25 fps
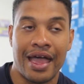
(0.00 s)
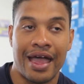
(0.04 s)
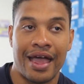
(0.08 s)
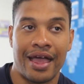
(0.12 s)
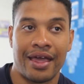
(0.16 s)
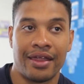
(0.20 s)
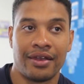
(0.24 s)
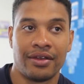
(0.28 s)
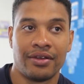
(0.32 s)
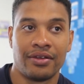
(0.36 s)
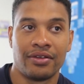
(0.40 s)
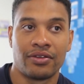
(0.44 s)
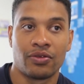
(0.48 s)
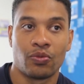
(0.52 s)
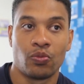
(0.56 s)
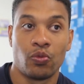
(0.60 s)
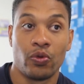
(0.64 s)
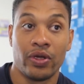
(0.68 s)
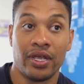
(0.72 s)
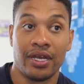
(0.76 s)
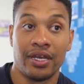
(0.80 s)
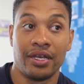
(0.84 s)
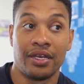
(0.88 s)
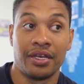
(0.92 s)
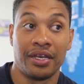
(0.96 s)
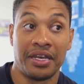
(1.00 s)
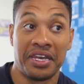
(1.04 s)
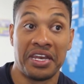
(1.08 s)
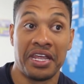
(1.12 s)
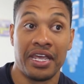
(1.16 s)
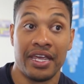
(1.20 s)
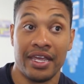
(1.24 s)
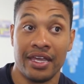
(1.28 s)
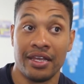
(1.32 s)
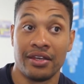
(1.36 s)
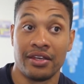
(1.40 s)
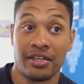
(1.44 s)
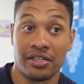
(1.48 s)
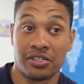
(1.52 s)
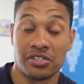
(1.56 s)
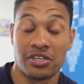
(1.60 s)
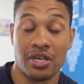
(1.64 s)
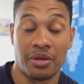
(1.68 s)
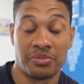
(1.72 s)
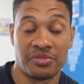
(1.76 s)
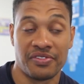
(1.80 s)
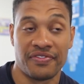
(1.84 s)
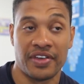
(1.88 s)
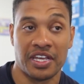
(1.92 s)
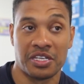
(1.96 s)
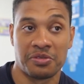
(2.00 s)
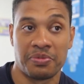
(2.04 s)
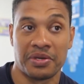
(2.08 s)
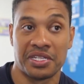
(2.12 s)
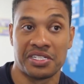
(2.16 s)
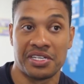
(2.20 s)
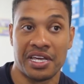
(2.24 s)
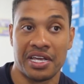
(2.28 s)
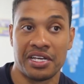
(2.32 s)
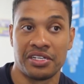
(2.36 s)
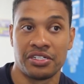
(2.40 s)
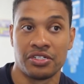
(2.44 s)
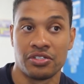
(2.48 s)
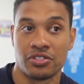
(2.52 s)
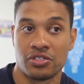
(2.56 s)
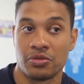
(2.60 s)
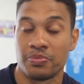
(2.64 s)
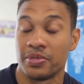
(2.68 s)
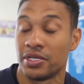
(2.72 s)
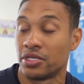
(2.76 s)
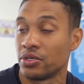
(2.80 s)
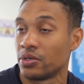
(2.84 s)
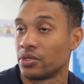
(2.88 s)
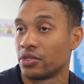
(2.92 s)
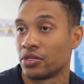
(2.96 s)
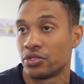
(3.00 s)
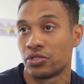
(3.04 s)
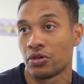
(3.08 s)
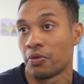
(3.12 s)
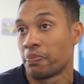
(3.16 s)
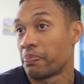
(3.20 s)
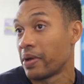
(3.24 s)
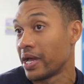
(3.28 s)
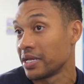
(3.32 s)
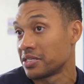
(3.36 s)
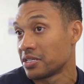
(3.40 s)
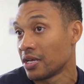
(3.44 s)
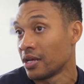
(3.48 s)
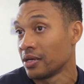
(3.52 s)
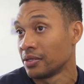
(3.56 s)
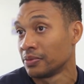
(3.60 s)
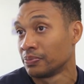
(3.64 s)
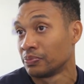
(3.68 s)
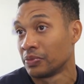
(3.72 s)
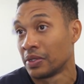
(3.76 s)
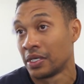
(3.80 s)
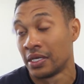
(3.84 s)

and we need, in terms of expectation, to be doing the job better